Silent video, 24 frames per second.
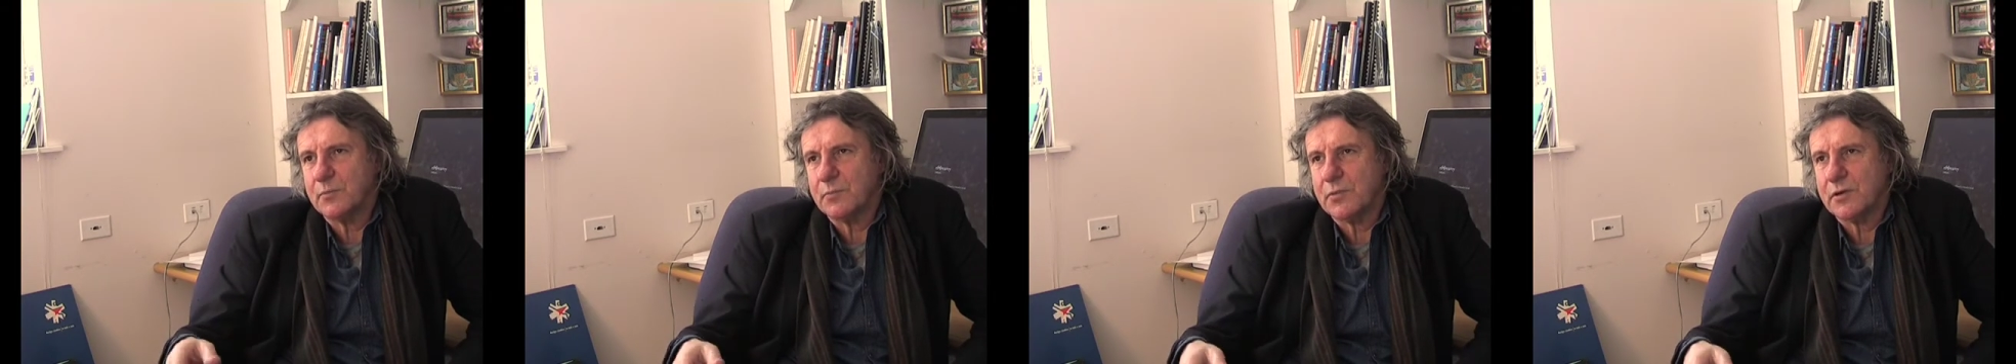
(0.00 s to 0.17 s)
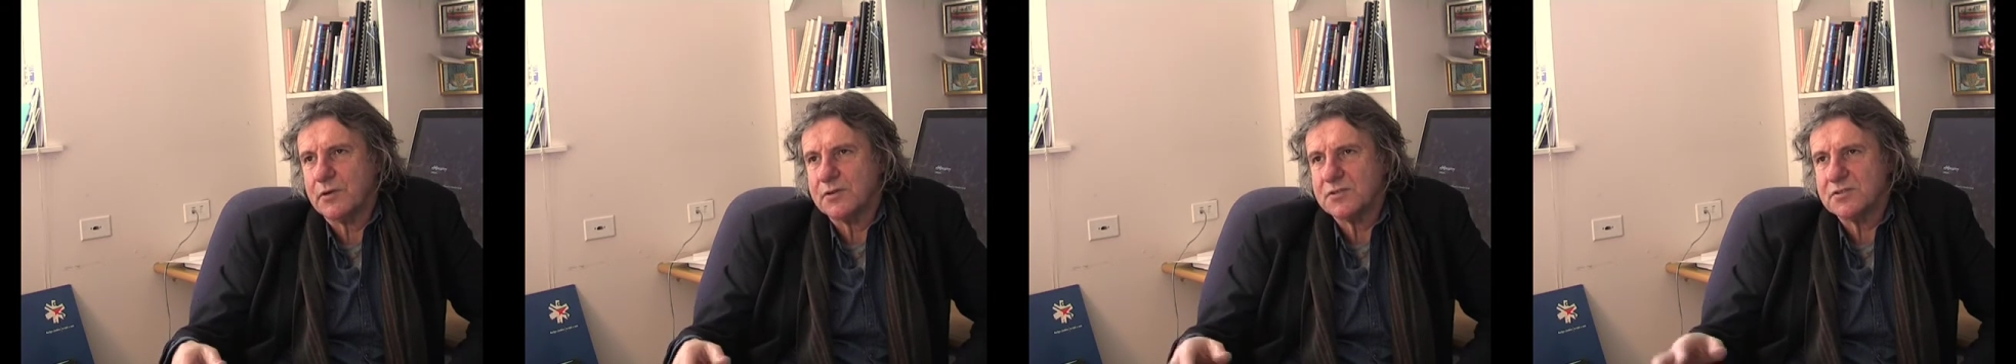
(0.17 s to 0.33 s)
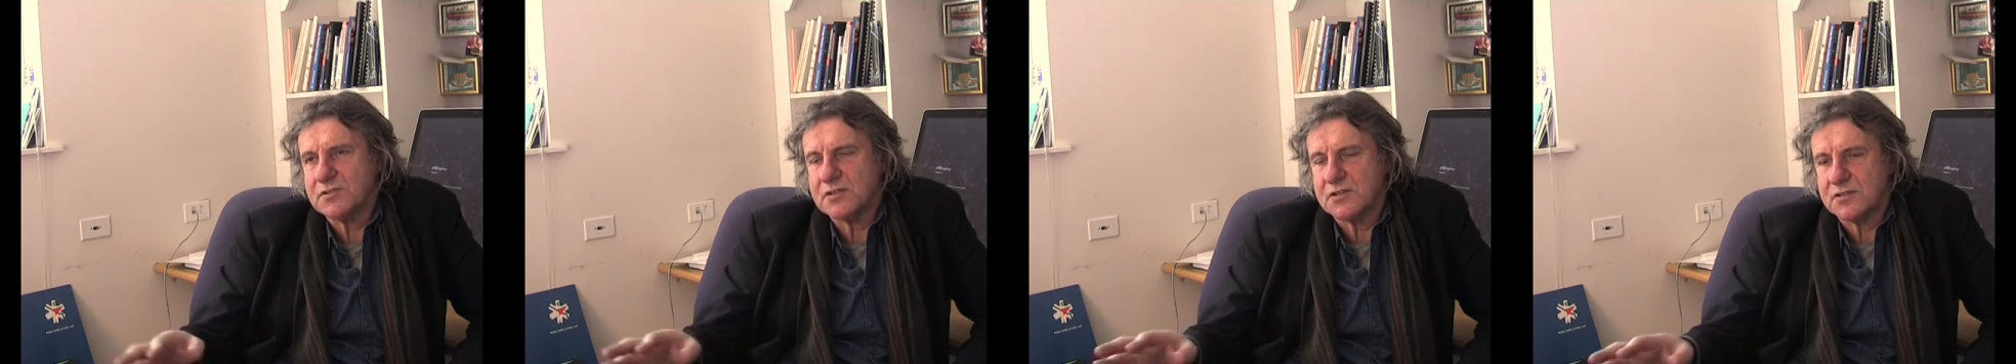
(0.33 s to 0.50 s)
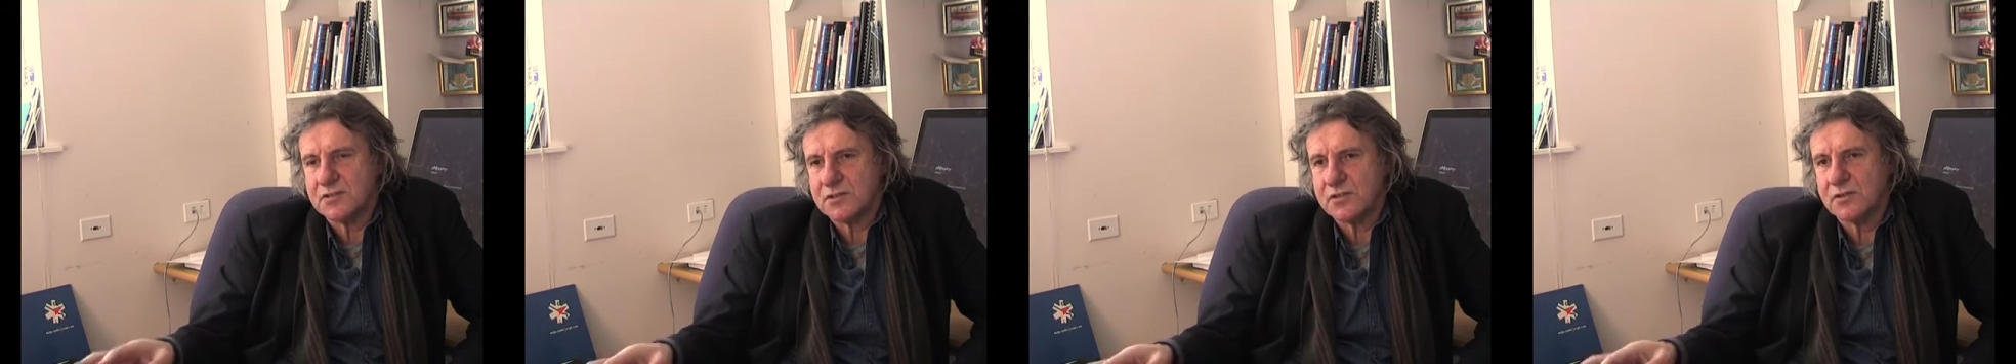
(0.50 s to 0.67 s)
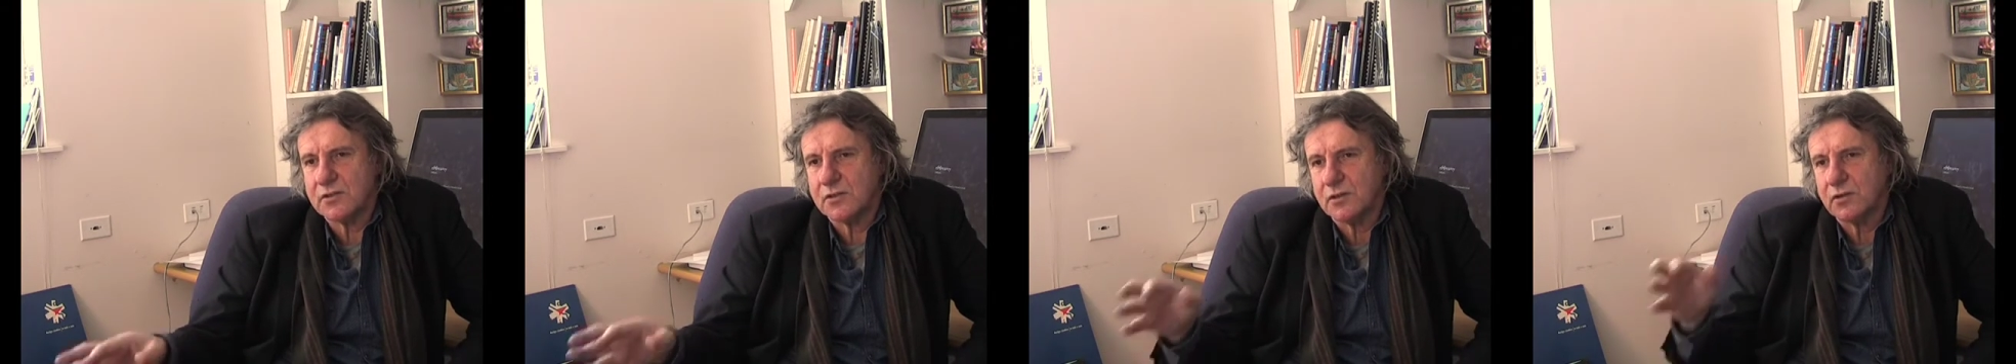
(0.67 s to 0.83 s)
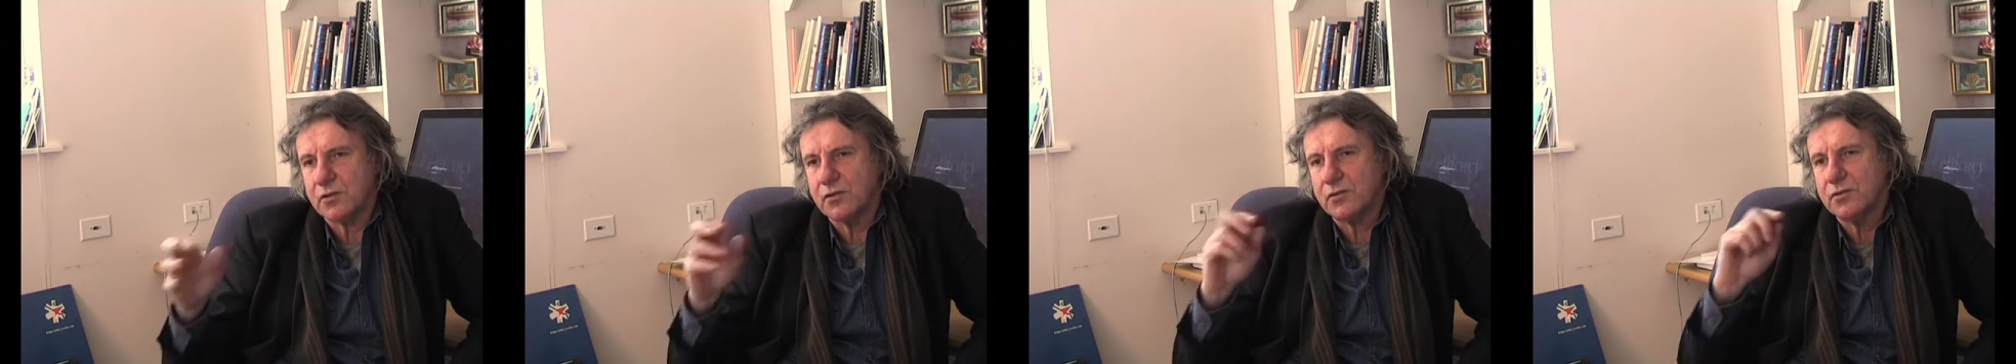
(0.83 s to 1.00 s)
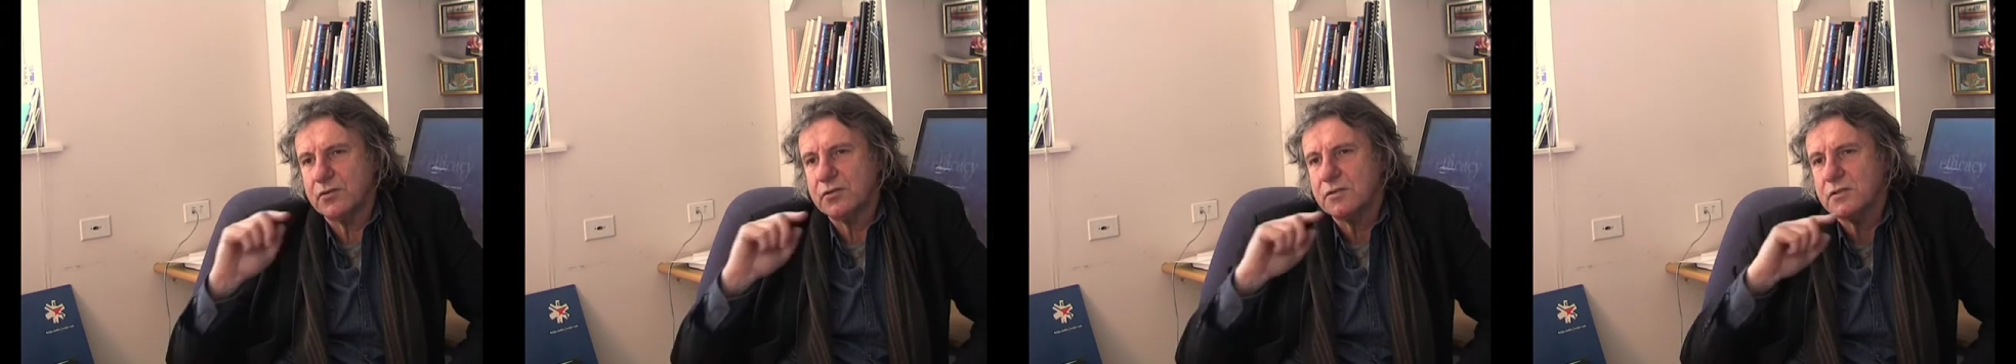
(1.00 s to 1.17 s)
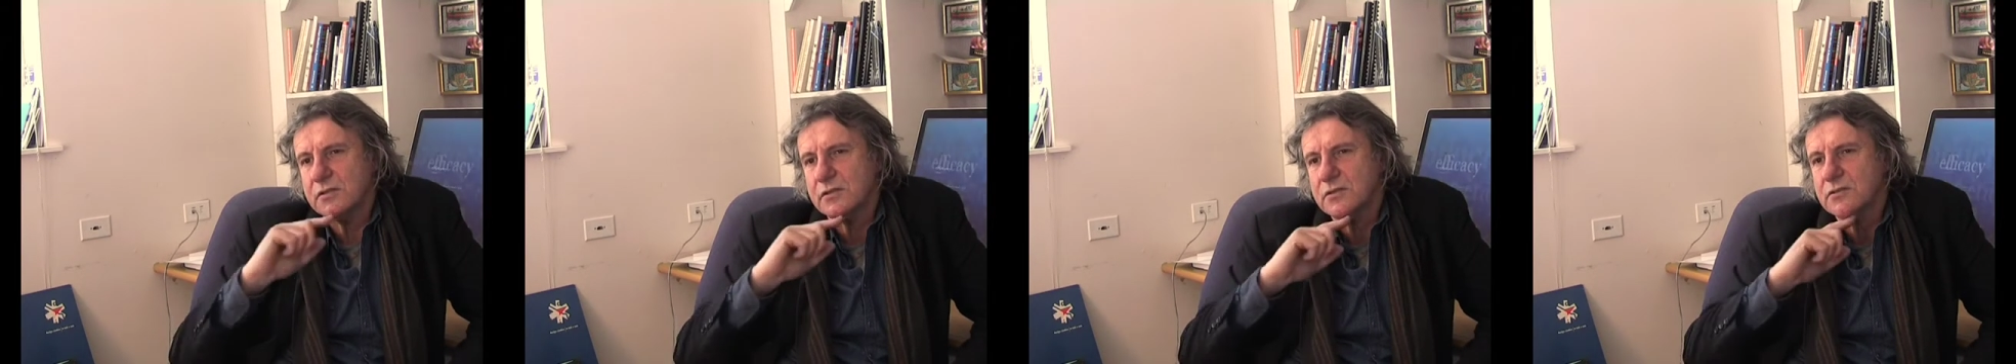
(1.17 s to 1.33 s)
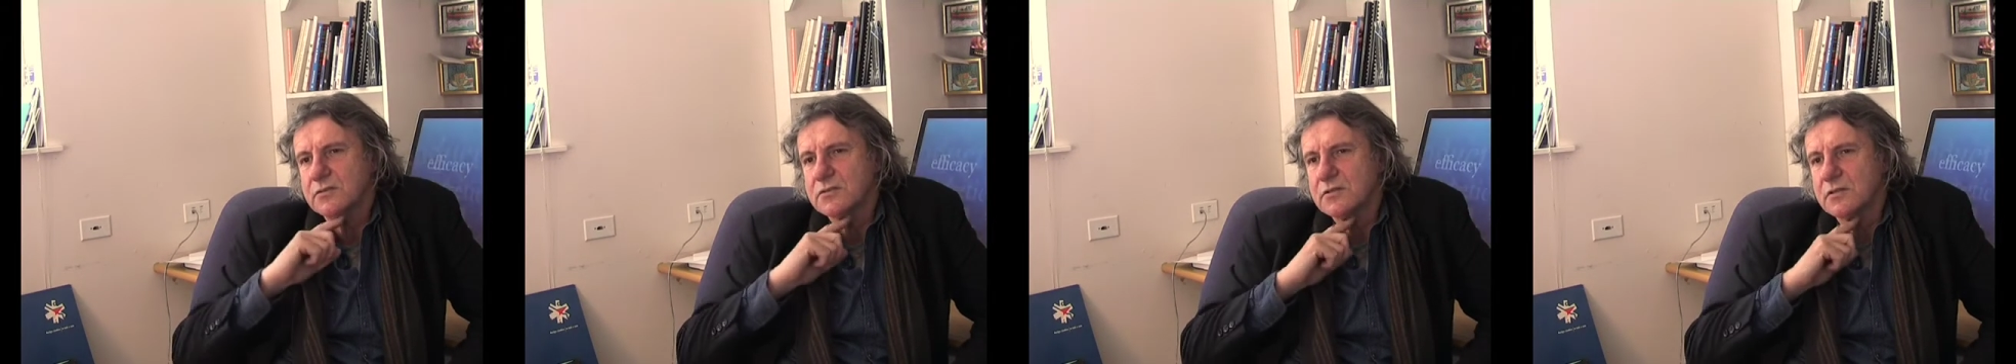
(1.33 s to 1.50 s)
process to the
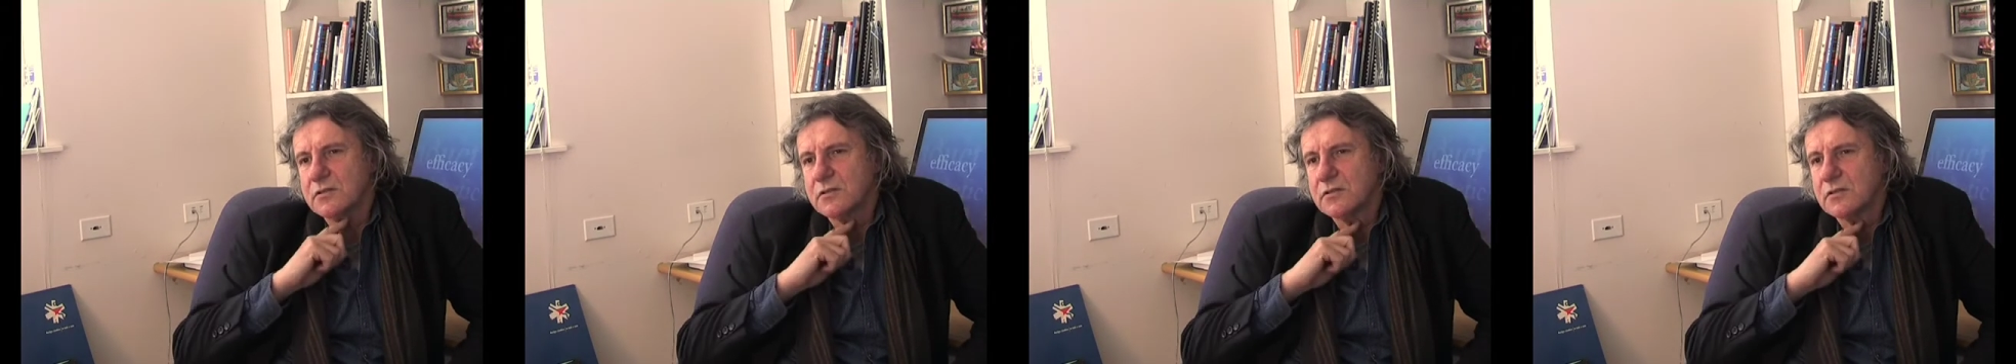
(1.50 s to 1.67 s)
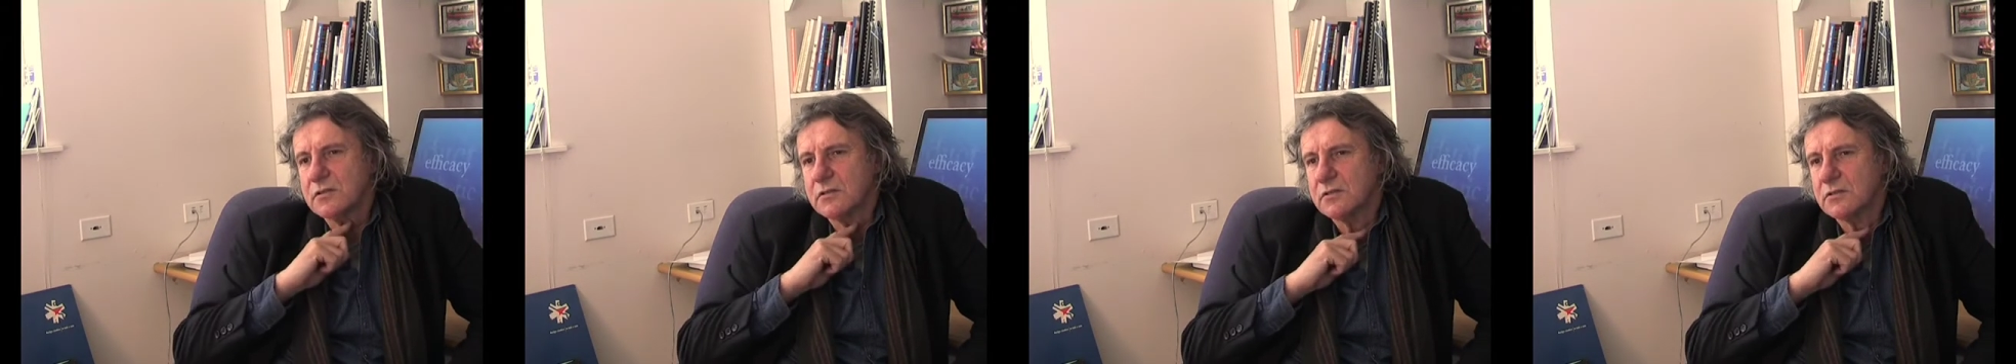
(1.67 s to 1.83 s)
context. I think.